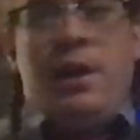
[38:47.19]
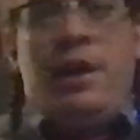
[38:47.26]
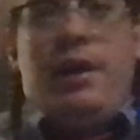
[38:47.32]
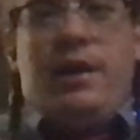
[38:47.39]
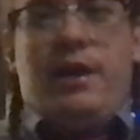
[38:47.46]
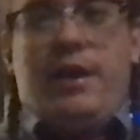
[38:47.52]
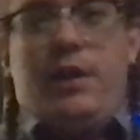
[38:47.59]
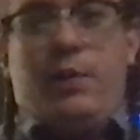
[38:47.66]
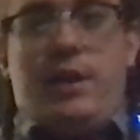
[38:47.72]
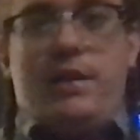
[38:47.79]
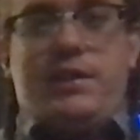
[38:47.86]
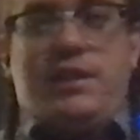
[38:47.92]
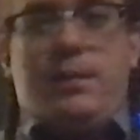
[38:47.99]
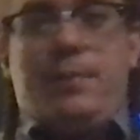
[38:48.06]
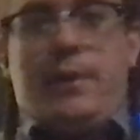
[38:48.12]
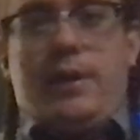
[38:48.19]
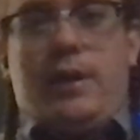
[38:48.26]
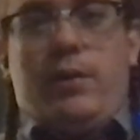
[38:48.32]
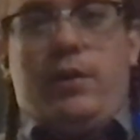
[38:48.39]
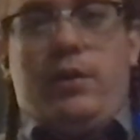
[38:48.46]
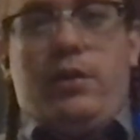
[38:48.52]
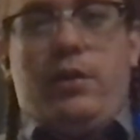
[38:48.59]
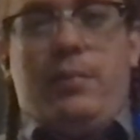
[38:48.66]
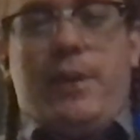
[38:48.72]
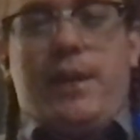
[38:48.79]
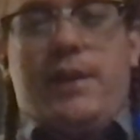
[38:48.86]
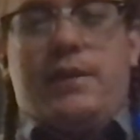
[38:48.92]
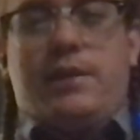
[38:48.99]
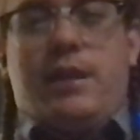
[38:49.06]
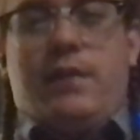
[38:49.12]
Anyway, SIPC, I would know the
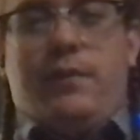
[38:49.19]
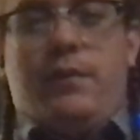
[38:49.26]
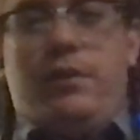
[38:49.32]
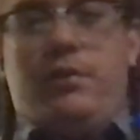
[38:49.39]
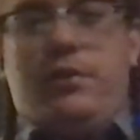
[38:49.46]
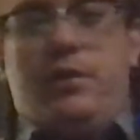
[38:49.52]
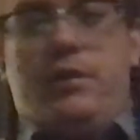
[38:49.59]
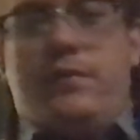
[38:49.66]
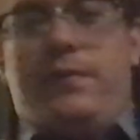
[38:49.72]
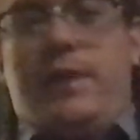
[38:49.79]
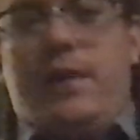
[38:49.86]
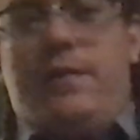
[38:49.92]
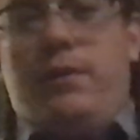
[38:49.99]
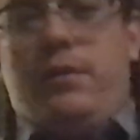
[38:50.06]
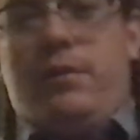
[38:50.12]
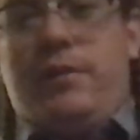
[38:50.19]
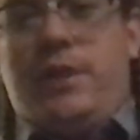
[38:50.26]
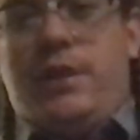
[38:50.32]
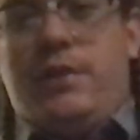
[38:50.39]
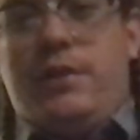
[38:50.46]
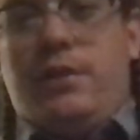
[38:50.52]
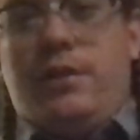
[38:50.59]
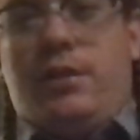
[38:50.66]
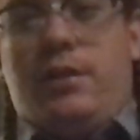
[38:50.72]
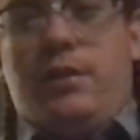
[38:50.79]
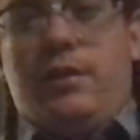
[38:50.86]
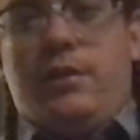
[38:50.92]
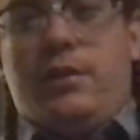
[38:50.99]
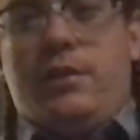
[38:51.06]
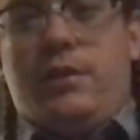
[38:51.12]
max coverage is
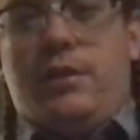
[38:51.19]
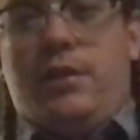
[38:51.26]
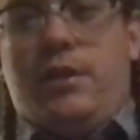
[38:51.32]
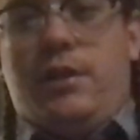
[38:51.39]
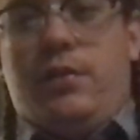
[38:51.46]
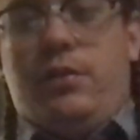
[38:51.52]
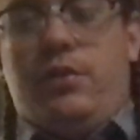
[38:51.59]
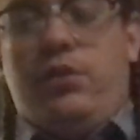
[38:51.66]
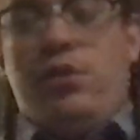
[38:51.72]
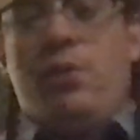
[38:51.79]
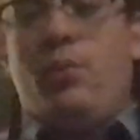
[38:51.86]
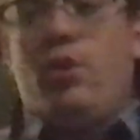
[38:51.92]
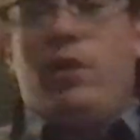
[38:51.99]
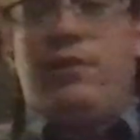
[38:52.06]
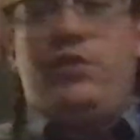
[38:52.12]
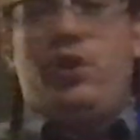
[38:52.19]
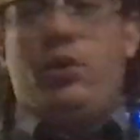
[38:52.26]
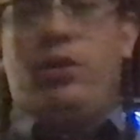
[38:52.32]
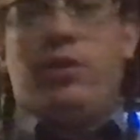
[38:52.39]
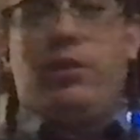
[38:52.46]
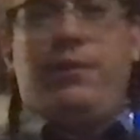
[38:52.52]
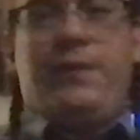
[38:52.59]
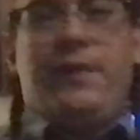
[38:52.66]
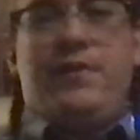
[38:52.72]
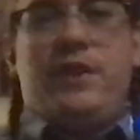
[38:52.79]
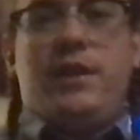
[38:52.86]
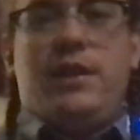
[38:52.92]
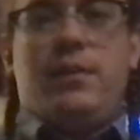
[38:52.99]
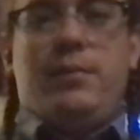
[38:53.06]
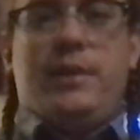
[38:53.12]
$500,000, which no more of
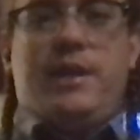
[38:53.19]
$250 can be